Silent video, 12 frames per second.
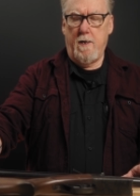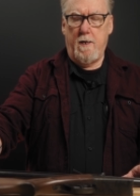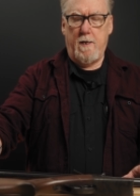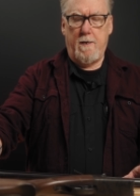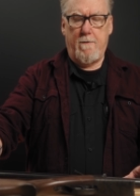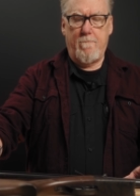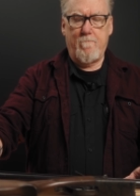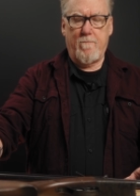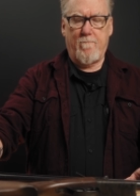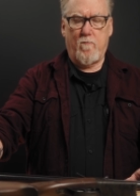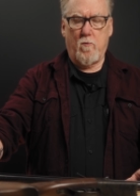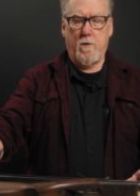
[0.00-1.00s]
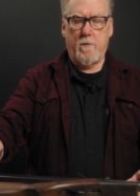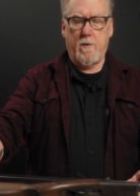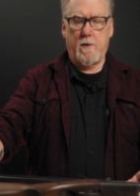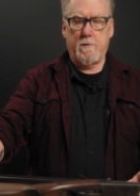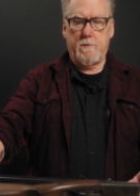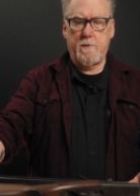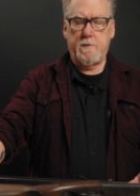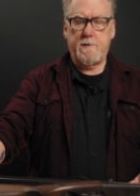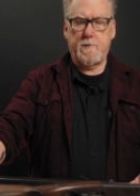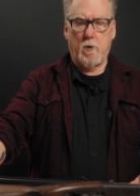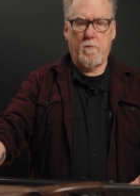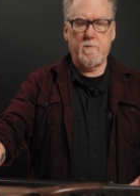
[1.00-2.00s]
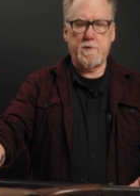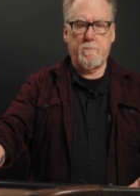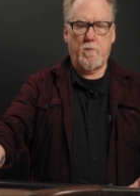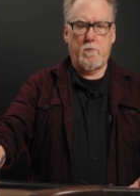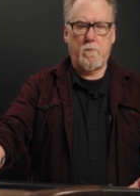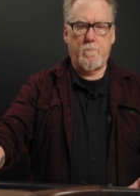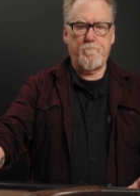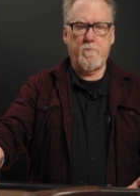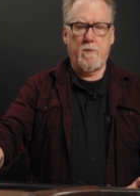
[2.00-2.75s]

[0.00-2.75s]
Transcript: um, for a, a, good, serviceable,